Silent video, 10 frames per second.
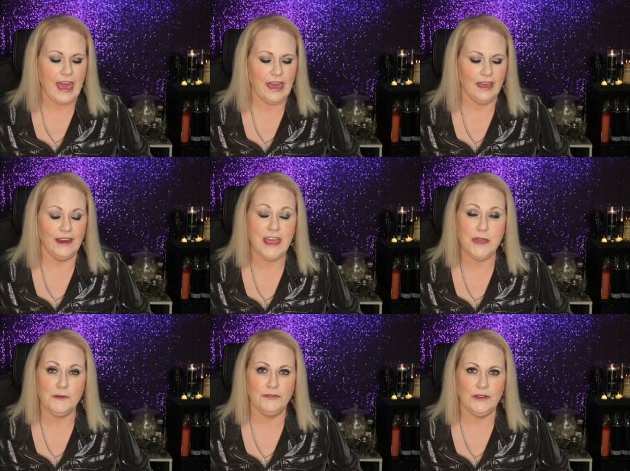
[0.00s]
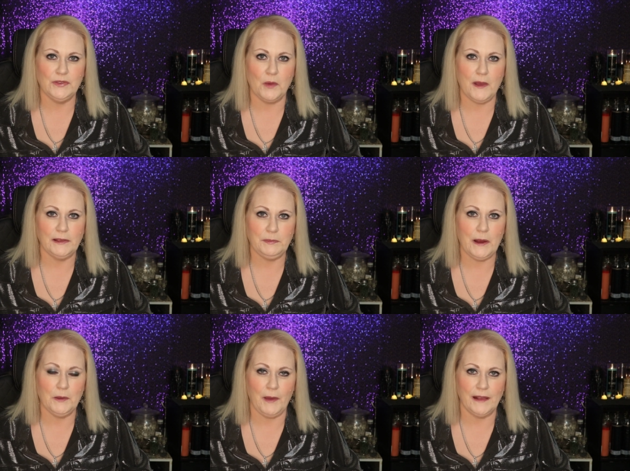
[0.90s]
And he reviews all my
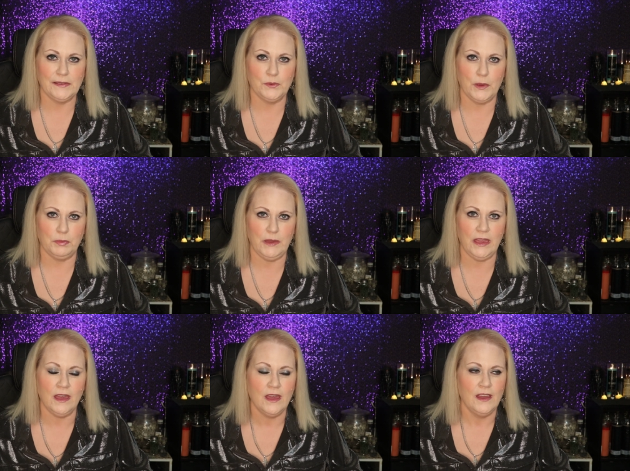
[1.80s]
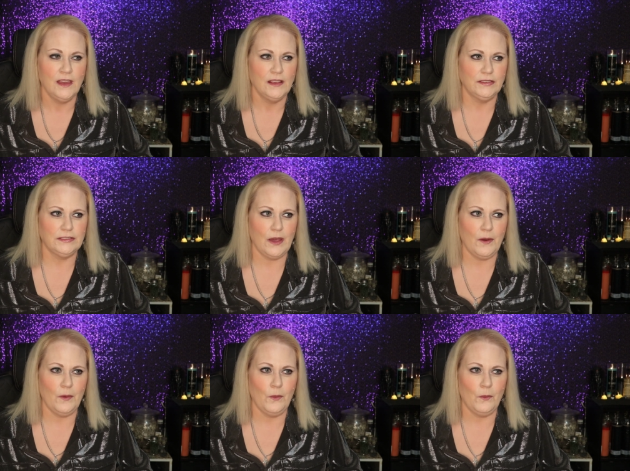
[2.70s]
spirit boxes with me.
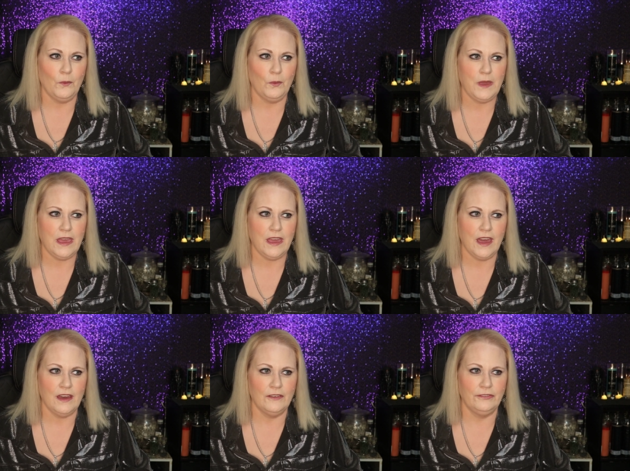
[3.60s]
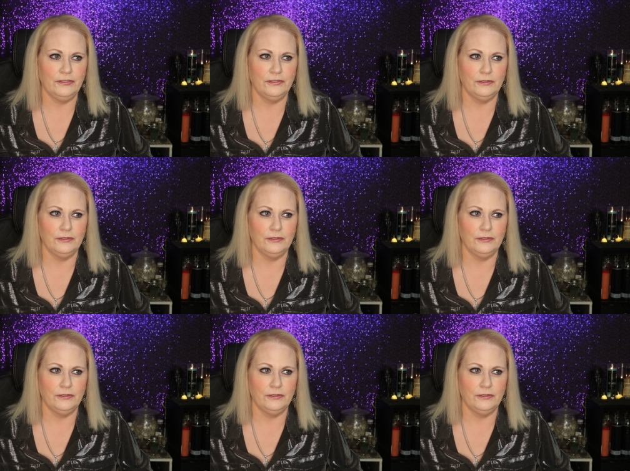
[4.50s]
So we have,